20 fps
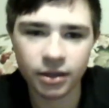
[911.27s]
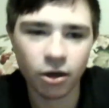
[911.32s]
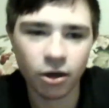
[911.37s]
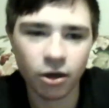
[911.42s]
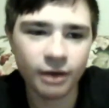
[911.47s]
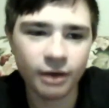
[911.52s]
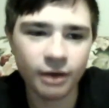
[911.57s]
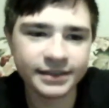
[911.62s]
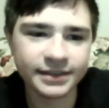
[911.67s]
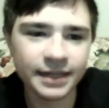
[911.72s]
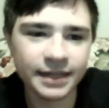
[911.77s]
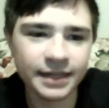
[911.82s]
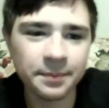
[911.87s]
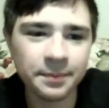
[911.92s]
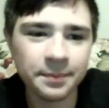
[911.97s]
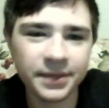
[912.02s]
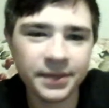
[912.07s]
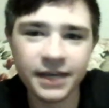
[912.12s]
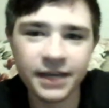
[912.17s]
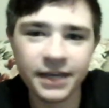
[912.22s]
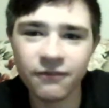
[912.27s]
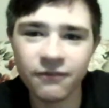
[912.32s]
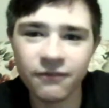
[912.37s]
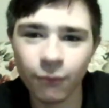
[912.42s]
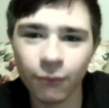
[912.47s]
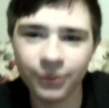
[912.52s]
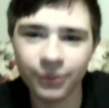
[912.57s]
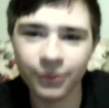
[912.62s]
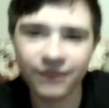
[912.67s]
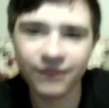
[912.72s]
Austin
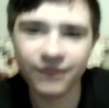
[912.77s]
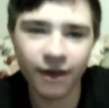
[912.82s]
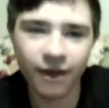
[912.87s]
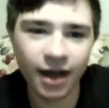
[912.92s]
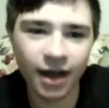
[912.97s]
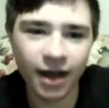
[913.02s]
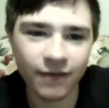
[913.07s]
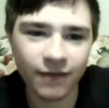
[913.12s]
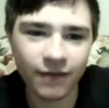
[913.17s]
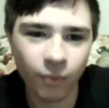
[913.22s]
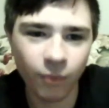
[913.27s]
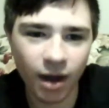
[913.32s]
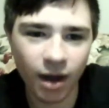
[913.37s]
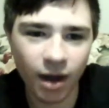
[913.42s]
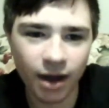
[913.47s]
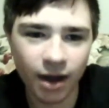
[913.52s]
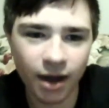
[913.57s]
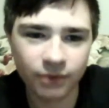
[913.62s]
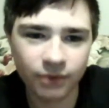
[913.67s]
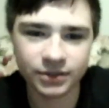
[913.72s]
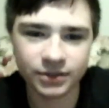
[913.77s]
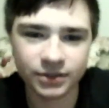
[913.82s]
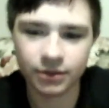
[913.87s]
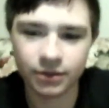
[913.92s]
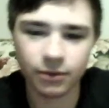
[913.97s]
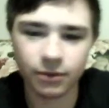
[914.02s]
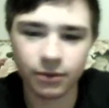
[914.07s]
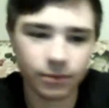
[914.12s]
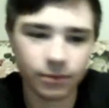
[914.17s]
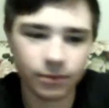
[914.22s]
P45. Wow.
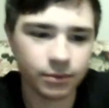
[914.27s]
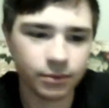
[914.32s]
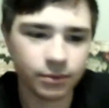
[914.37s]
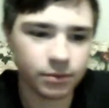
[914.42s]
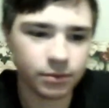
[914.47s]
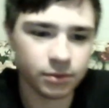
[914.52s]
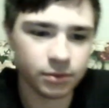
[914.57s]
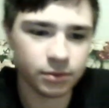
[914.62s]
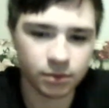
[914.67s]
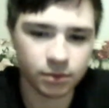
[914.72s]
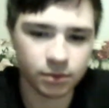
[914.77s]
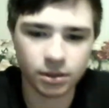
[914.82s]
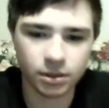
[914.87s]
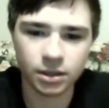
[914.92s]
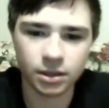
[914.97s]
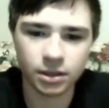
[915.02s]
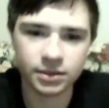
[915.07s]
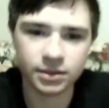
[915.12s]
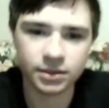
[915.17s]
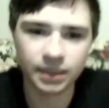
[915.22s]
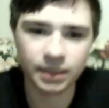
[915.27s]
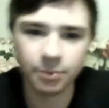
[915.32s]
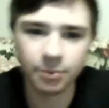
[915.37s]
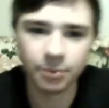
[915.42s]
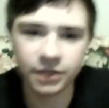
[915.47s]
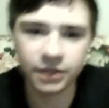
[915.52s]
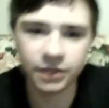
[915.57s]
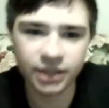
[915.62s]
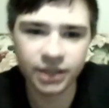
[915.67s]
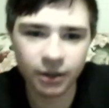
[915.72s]
So I
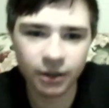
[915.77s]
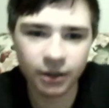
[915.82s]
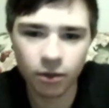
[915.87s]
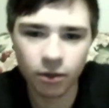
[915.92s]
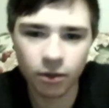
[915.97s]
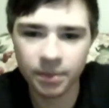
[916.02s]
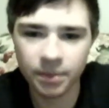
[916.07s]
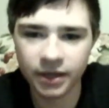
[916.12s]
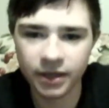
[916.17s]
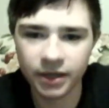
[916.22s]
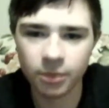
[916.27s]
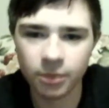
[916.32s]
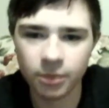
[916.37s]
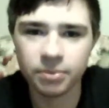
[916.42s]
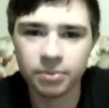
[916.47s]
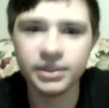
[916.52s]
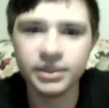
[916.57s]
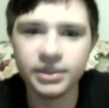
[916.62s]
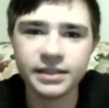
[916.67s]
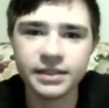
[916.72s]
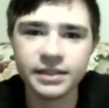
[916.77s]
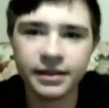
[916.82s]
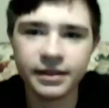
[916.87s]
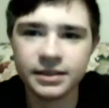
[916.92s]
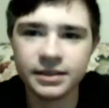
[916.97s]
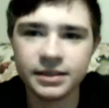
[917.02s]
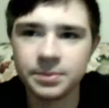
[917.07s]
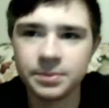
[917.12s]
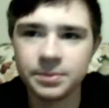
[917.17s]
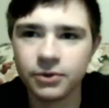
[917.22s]
appreciate y'all being here. Please hit
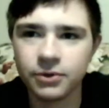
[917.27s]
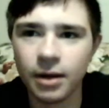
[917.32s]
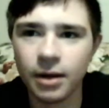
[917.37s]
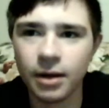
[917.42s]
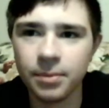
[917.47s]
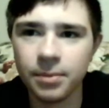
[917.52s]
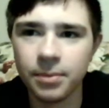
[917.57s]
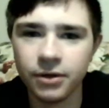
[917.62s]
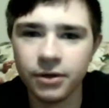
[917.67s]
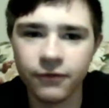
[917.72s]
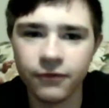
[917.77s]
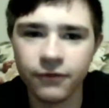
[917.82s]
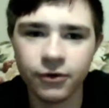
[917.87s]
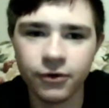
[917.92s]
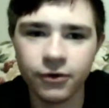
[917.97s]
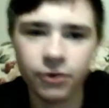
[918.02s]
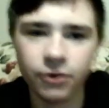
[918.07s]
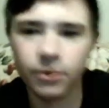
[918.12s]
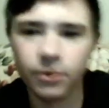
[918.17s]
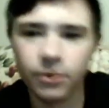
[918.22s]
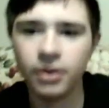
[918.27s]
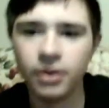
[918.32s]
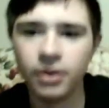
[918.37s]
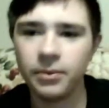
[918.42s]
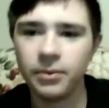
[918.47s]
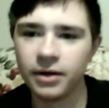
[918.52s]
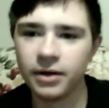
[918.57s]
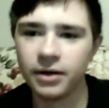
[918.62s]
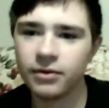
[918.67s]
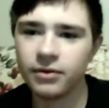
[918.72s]
that subscribe button if you're new.
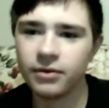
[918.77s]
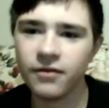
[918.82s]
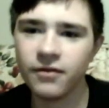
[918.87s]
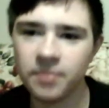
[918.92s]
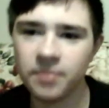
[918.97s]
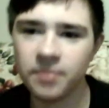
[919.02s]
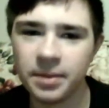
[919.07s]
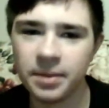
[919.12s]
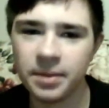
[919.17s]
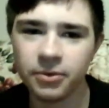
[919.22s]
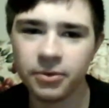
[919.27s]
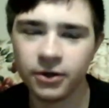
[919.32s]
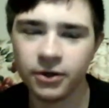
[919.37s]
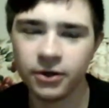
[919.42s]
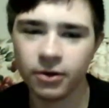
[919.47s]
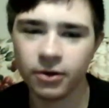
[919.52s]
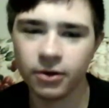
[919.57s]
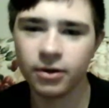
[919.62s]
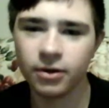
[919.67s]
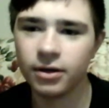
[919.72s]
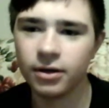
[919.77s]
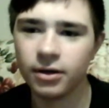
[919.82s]
We got 11 people in here.